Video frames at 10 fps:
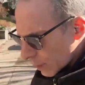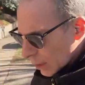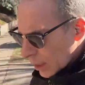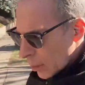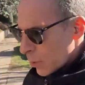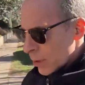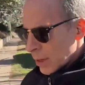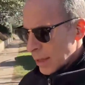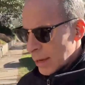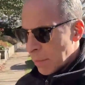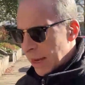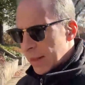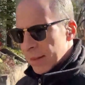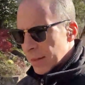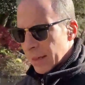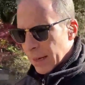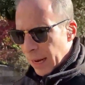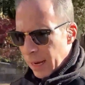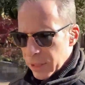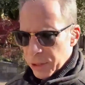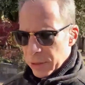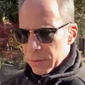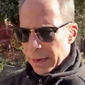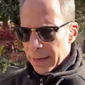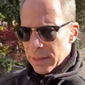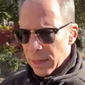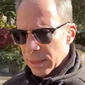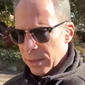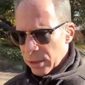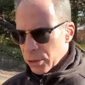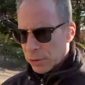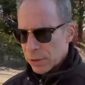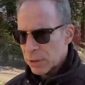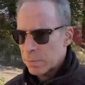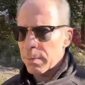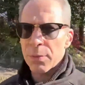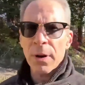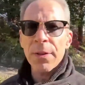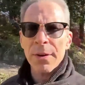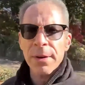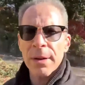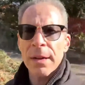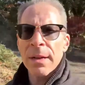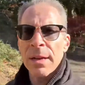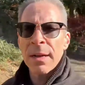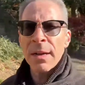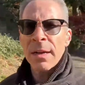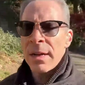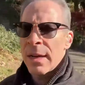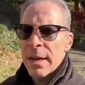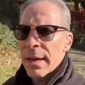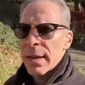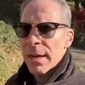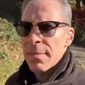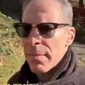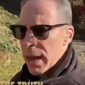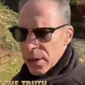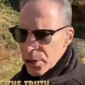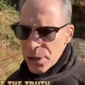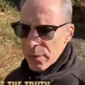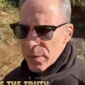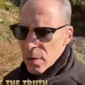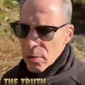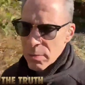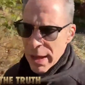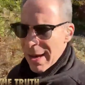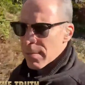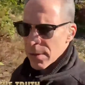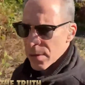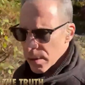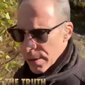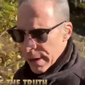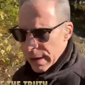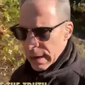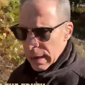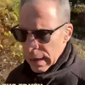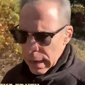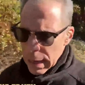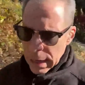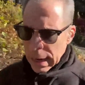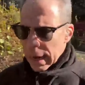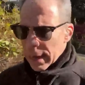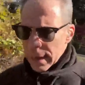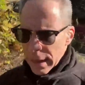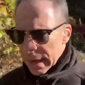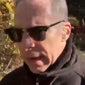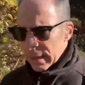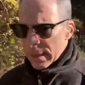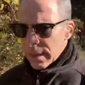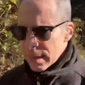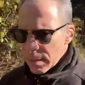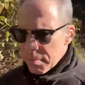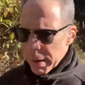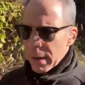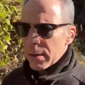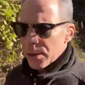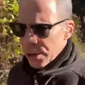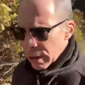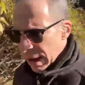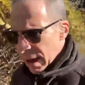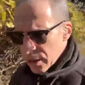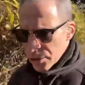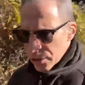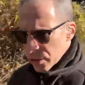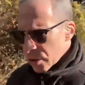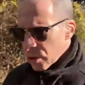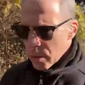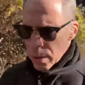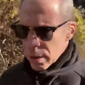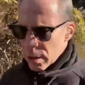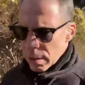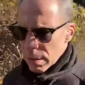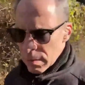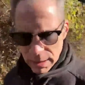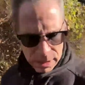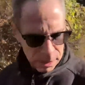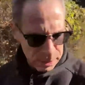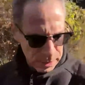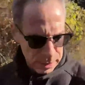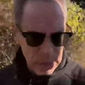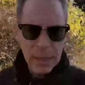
they made this concoction, Anton Dilger and his brother, in a makeshift home laboratory, and then they got these Belgian agents who were going around and